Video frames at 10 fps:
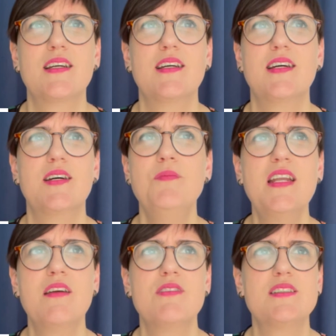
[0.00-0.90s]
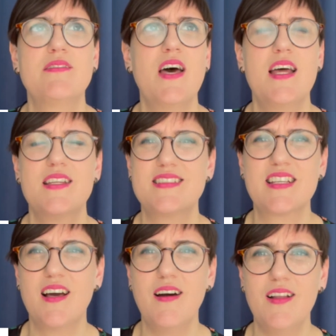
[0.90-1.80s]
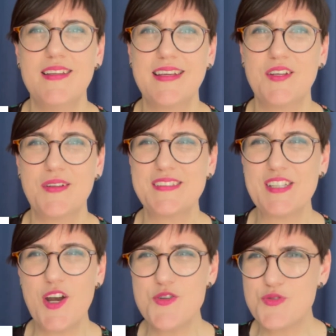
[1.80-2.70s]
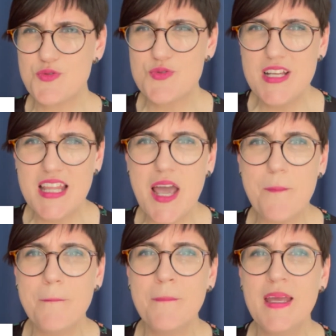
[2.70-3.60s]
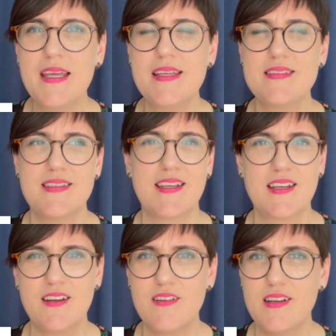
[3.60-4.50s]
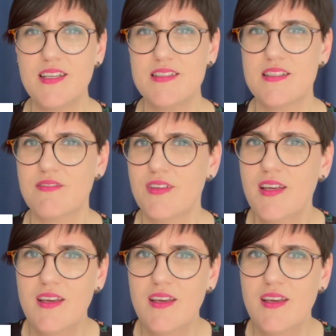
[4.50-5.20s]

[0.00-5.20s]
Many of us have had this colleague who is really amazing, creative,